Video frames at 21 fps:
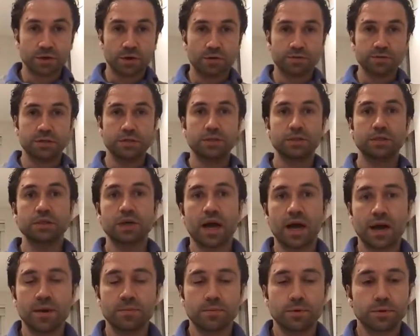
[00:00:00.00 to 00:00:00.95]
Often the
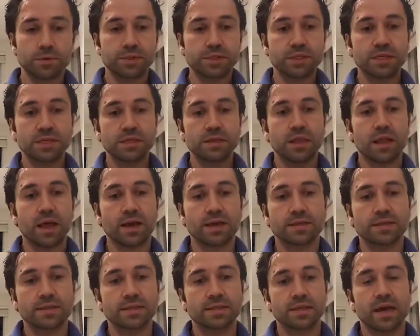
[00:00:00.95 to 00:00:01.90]
time you'll see
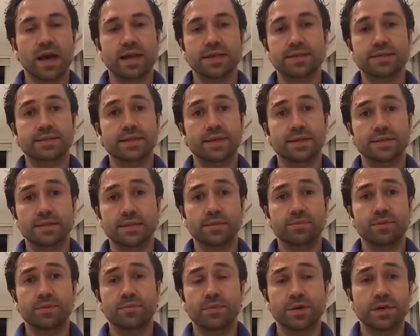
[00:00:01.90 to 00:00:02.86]
like designers get
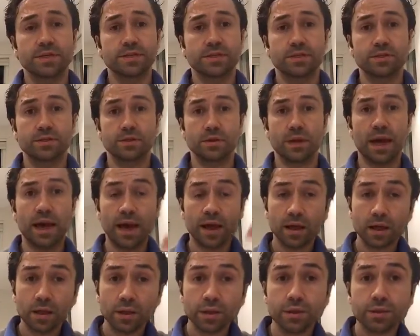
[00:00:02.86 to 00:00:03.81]
deep immersed into
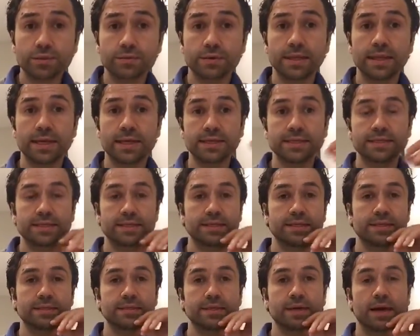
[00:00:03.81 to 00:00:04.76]
health
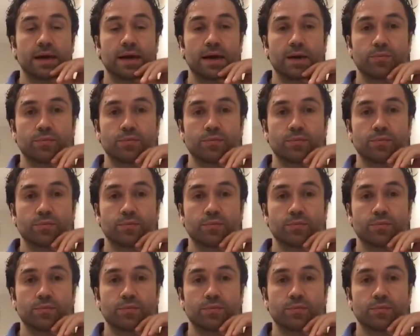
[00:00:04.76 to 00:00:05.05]
related uh,